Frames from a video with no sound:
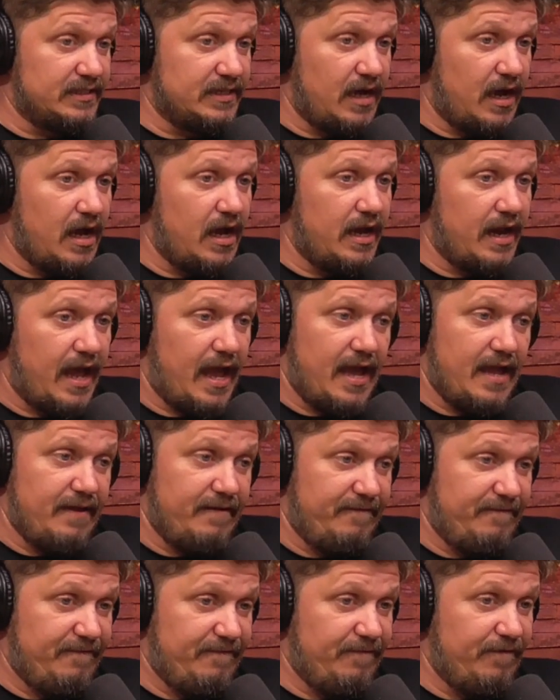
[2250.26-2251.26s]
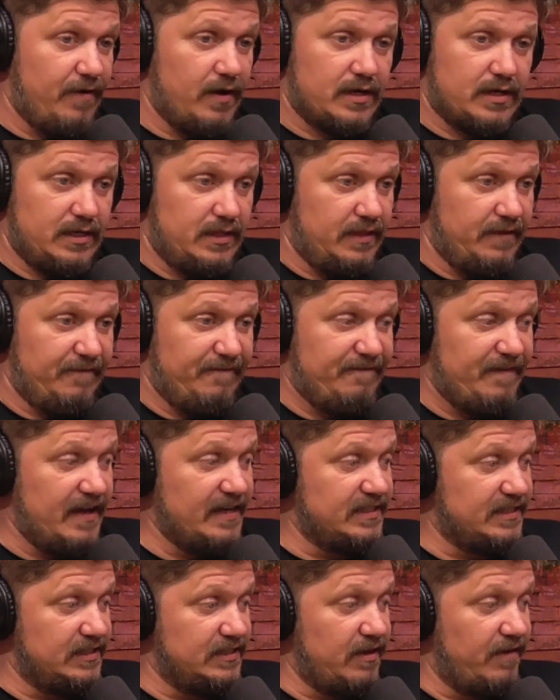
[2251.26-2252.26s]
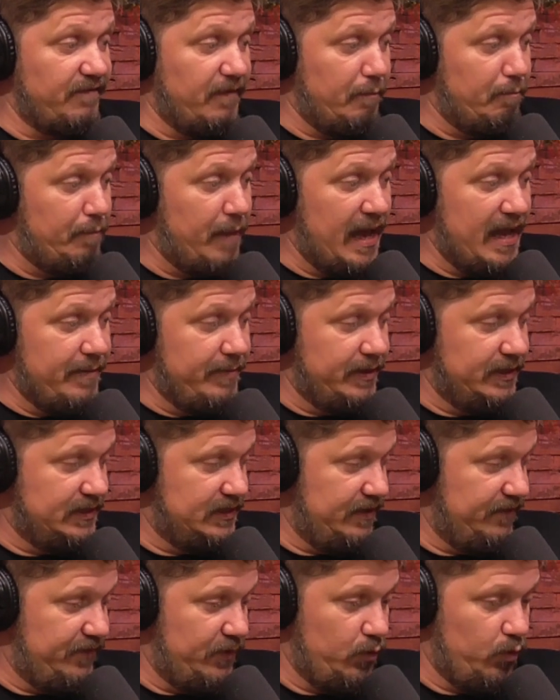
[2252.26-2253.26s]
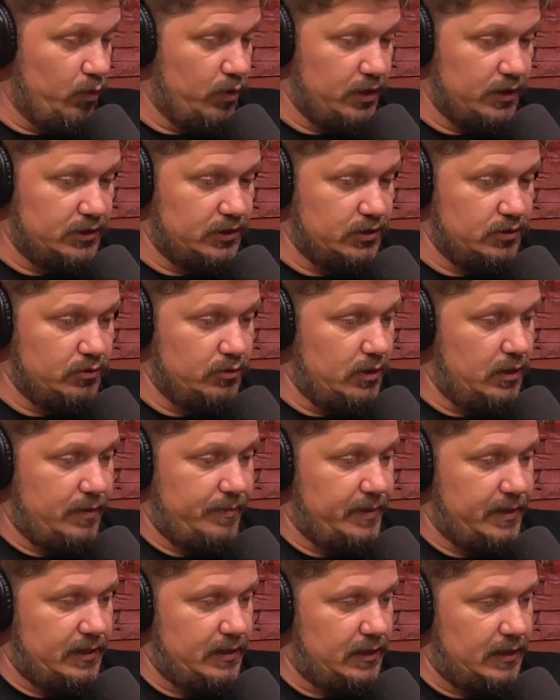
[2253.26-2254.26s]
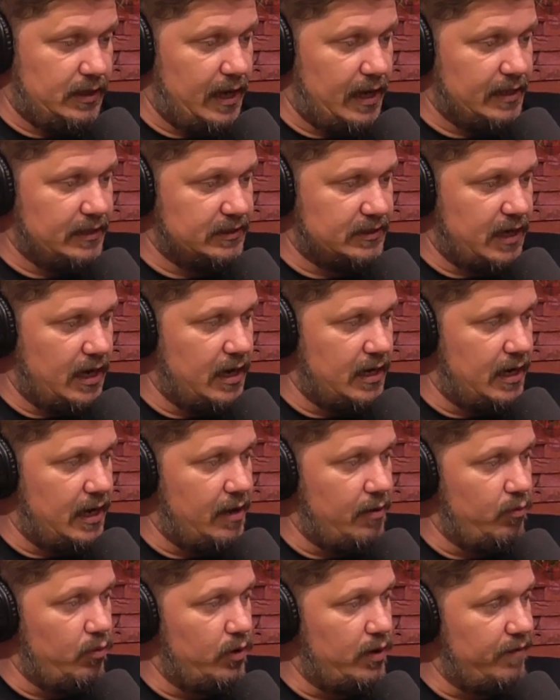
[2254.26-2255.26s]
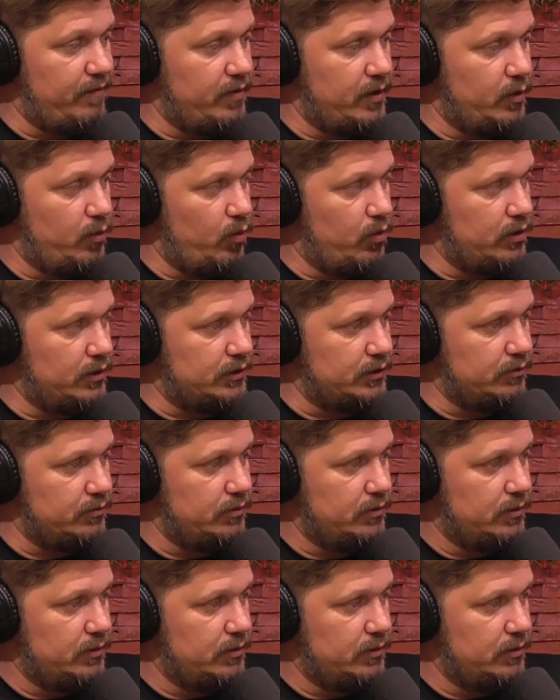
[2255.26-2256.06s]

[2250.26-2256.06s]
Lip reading: Khan ate fucking the faces off of babies if he wanted to. I mean, Genghis Khan ate whatever he wanted to.